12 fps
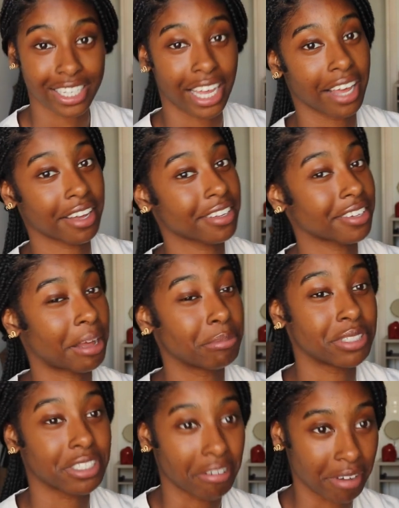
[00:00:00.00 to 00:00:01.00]
Like,
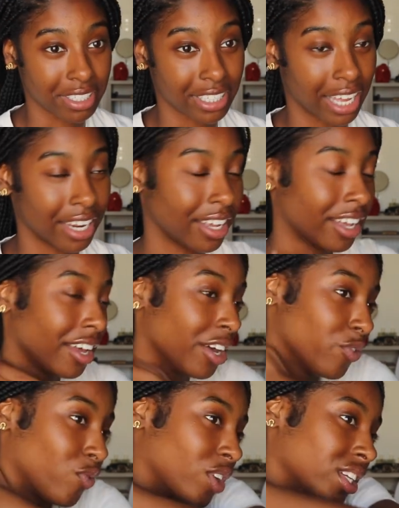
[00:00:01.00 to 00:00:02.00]
I'm so excited
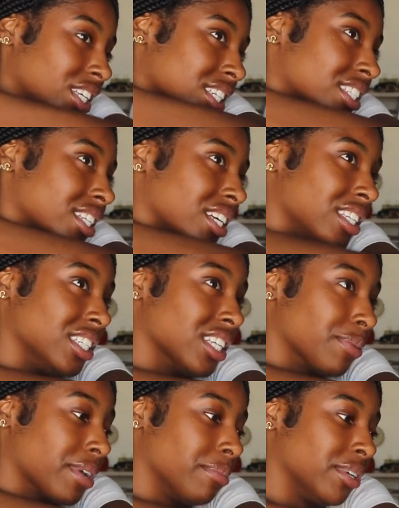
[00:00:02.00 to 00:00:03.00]
for these
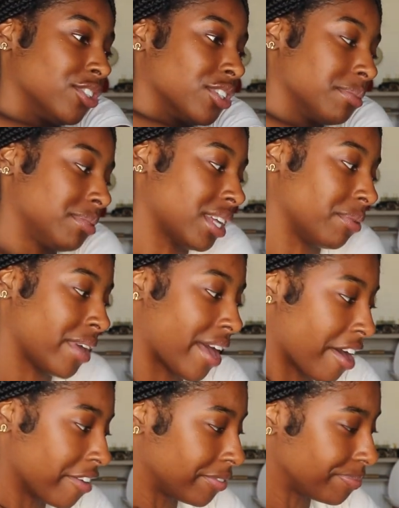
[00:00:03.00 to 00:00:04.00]
upcoming trips that we
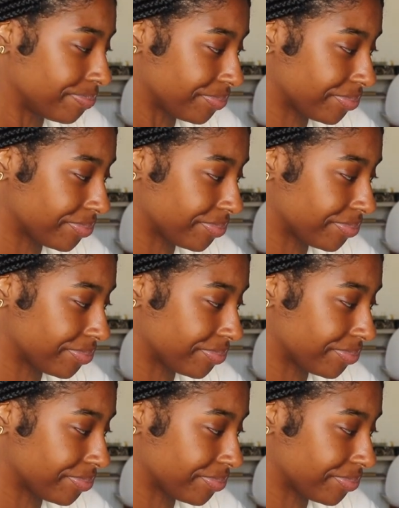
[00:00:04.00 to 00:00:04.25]
have.